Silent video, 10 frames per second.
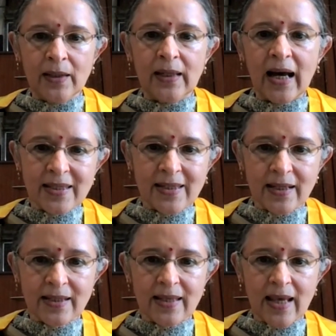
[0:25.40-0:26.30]
Last
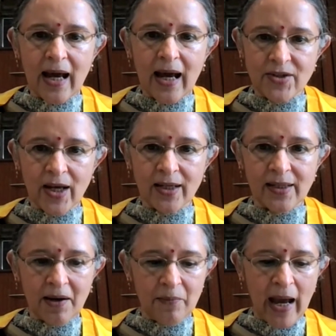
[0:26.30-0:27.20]
year's
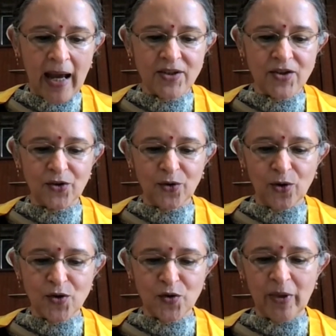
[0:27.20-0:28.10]
IGIDR batch
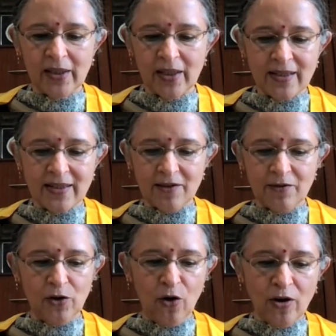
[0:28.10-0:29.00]
wrote to me that since they
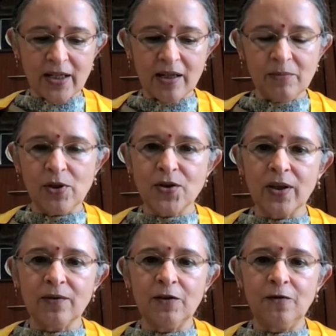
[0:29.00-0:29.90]
were not able to
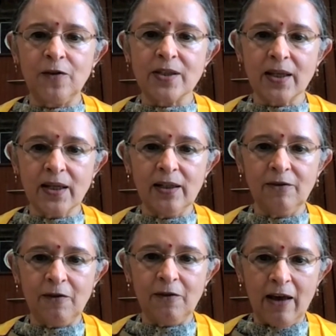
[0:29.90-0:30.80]
give a physical
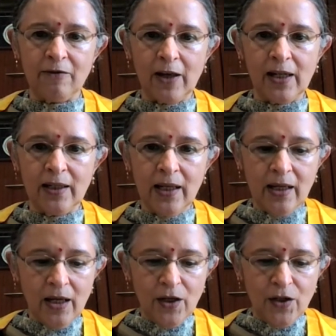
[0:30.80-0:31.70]
farewell
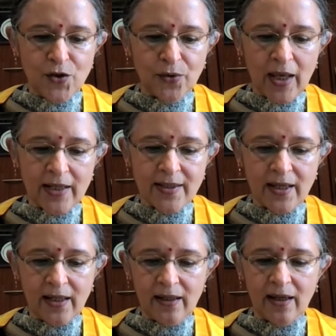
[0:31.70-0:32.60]
to their
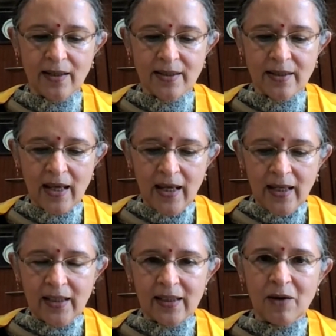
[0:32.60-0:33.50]
seniors,
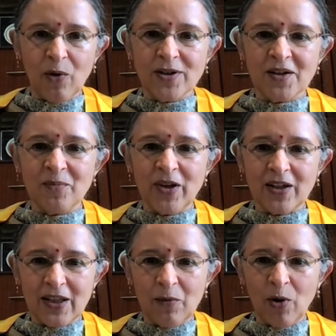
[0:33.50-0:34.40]
they wanted
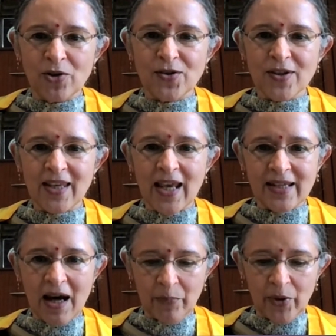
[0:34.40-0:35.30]
me they wanted to
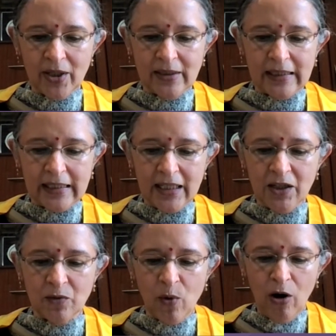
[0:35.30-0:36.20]
set up an
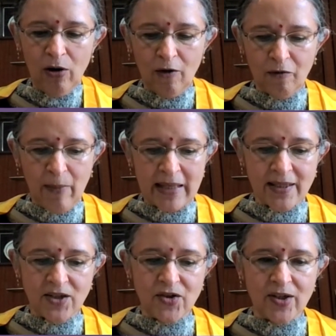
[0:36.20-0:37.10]
e-wall of
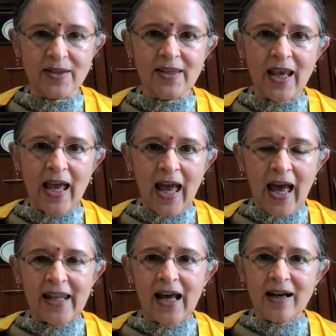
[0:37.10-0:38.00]
messages
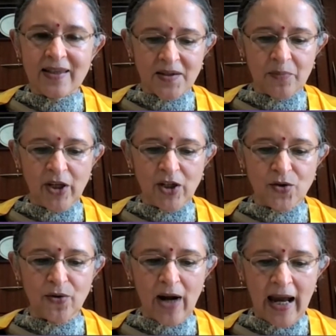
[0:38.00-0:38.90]
and asked me
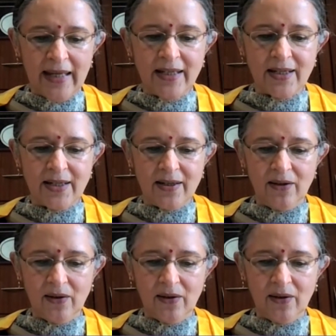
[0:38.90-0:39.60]
to write